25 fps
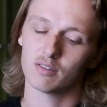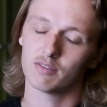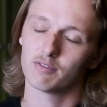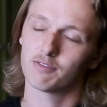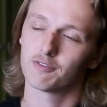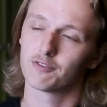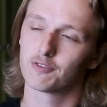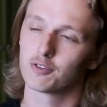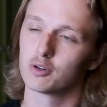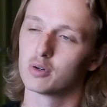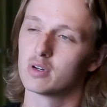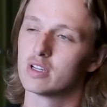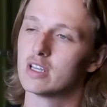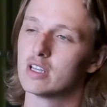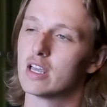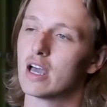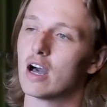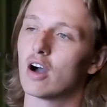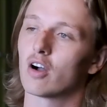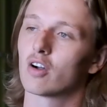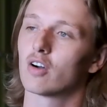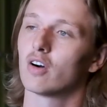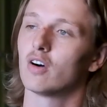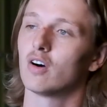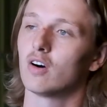fruity
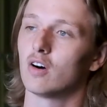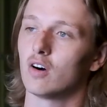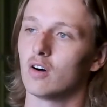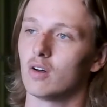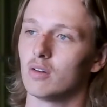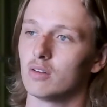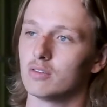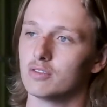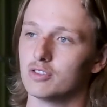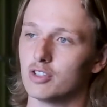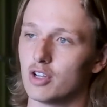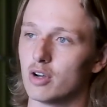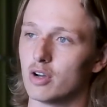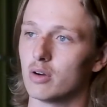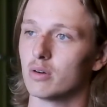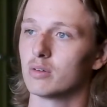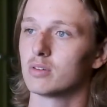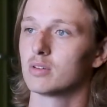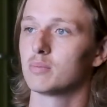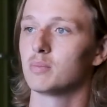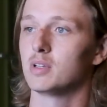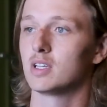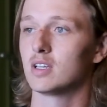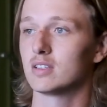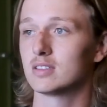alcohol note.
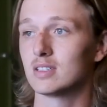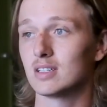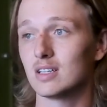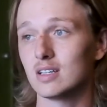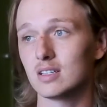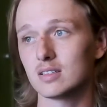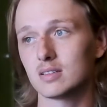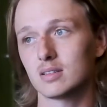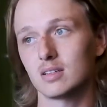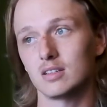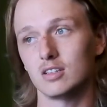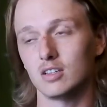Because it is,